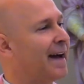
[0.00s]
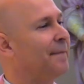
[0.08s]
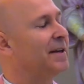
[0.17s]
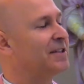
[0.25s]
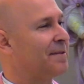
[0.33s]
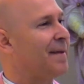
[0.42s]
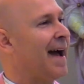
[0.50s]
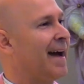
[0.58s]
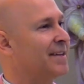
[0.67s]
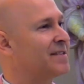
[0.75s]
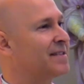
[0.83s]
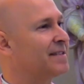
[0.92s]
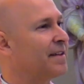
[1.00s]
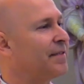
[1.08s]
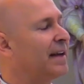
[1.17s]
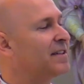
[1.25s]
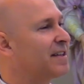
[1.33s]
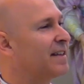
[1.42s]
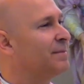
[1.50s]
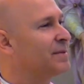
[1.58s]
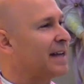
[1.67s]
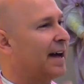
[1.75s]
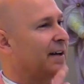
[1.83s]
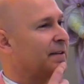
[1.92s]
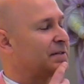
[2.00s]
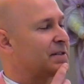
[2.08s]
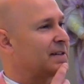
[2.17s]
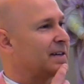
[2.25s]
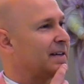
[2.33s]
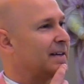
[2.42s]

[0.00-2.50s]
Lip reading: coming to Mass think to themselves,